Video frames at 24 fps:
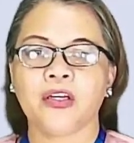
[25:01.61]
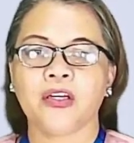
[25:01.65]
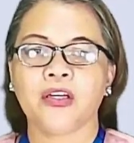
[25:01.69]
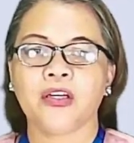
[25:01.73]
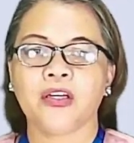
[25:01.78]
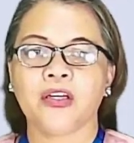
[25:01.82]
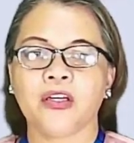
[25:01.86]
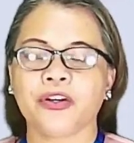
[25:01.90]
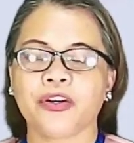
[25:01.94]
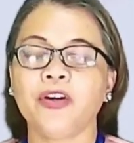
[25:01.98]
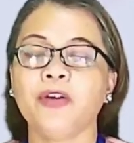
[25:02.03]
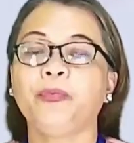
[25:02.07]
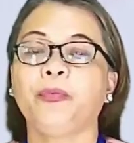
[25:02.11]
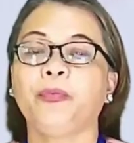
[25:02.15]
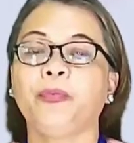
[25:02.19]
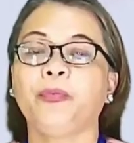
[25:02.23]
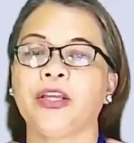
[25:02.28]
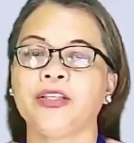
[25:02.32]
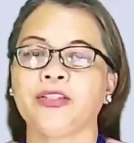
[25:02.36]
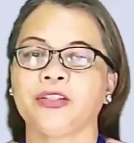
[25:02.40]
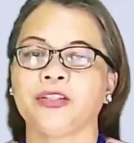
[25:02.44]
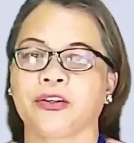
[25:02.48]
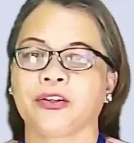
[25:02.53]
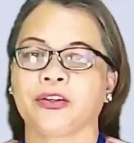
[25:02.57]

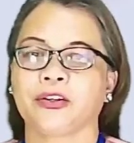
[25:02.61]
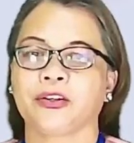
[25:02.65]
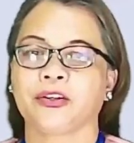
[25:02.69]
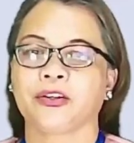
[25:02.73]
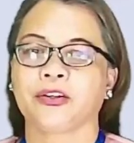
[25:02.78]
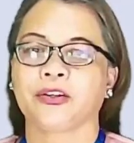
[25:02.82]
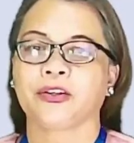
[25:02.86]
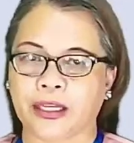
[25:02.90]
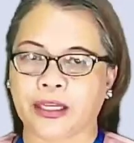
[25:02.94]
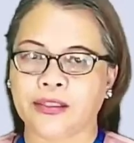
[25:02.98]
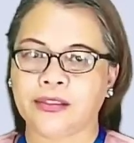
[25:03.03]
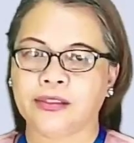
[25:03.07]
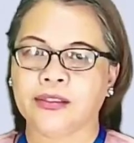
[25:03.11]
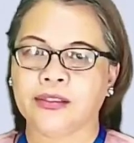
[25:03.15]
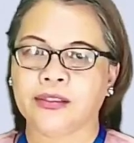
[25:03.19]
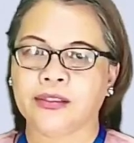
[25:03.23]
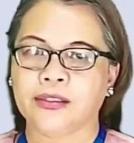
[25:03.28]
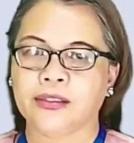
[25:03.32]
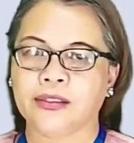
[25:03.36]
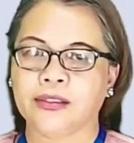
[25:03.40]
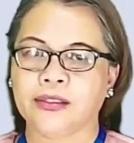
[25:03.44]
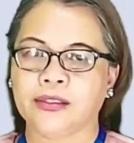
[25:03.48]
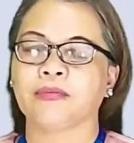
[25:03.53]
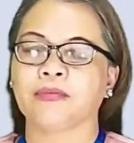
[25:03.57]
0.09
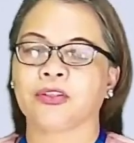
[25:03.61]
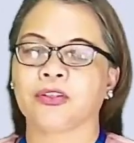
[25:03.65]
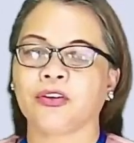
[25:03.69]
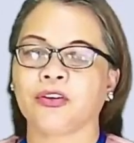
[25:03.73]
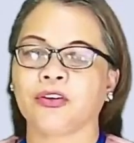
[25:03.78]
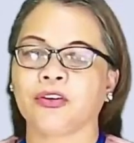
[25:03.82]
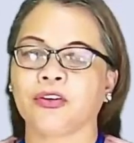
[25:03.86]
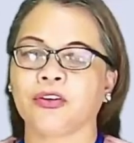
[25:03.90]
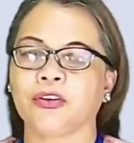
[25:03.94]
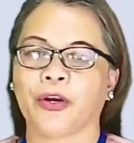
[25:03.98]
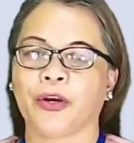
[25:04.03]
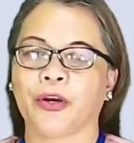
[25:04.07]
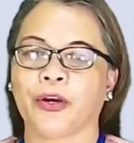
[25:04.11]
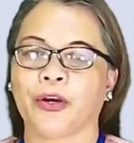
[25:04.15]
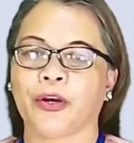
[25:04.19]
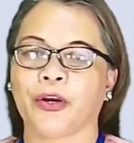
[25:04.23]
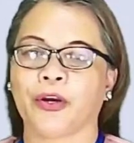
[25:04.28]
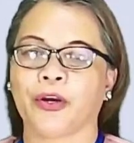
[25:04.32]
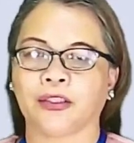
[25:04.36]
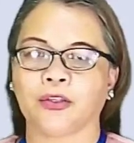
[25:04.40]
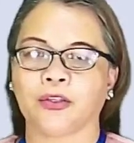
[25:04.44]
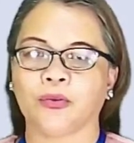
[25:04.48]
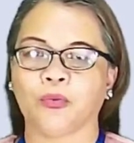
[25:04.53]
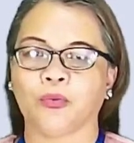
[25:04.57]
times
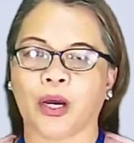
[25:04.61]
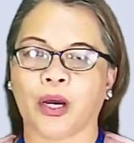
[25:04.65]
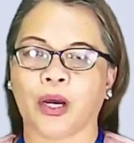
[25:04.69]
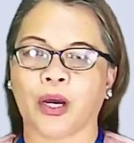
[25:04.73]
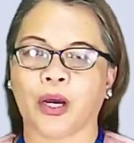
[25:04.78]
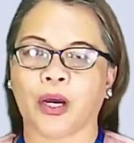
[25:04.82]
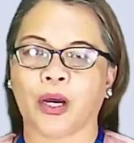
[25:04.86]
0.91